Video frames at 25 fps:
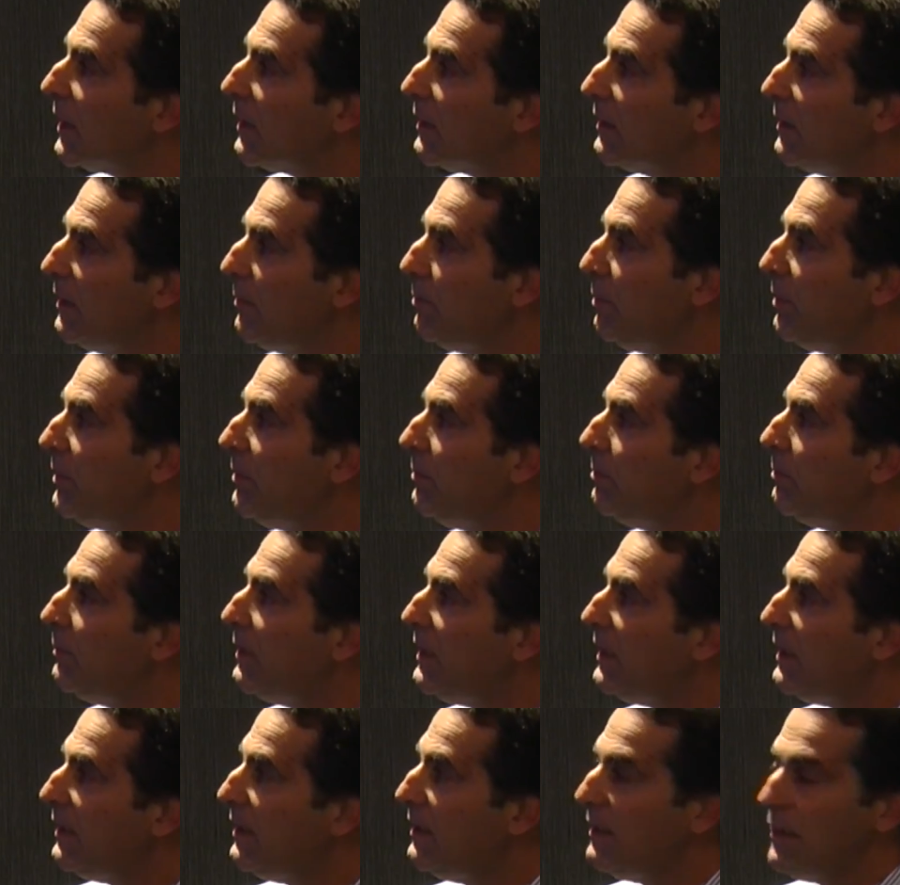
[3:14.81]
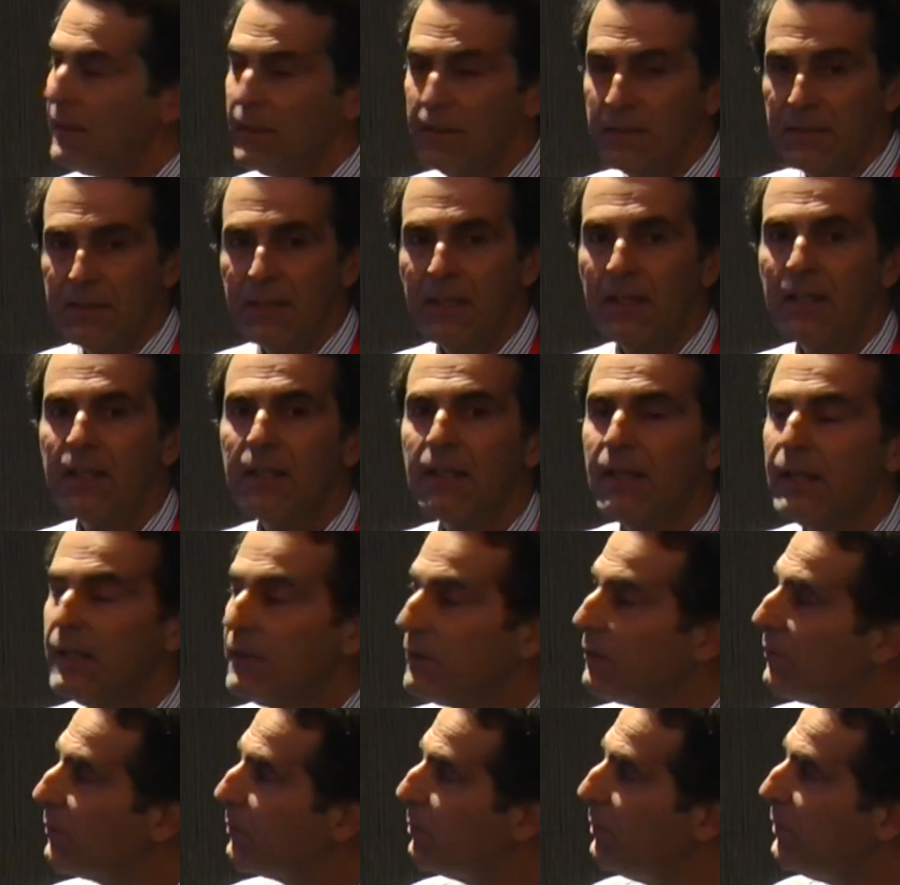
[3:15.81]
a lipid mediator
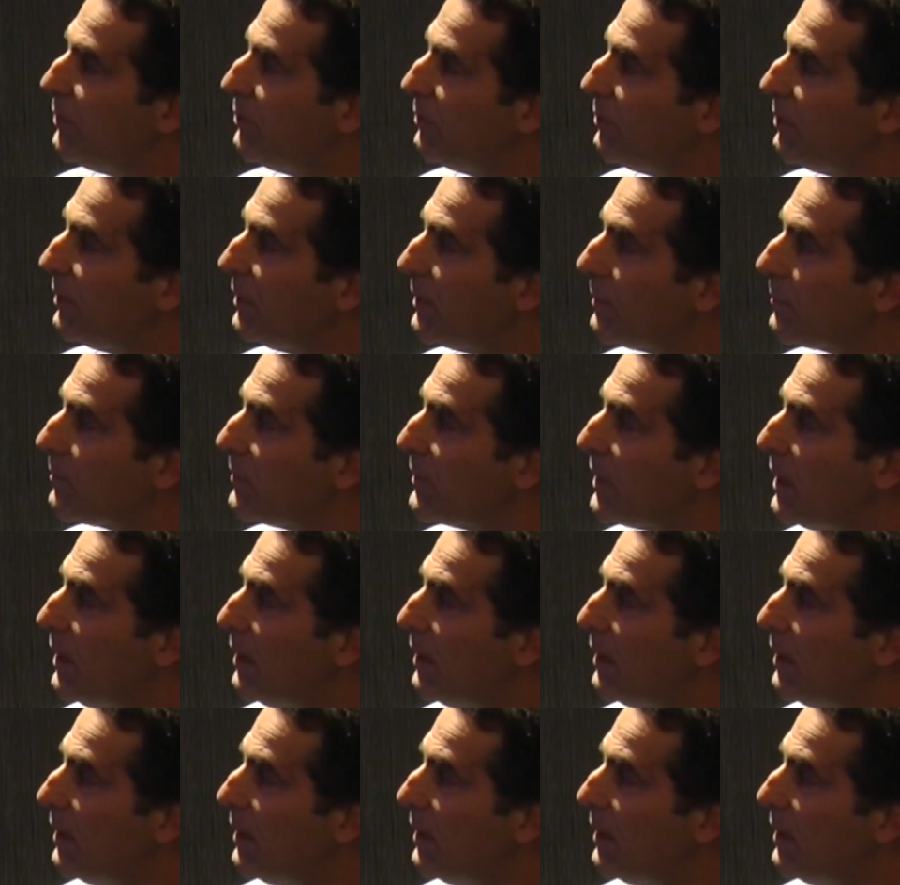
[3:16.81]
class switching.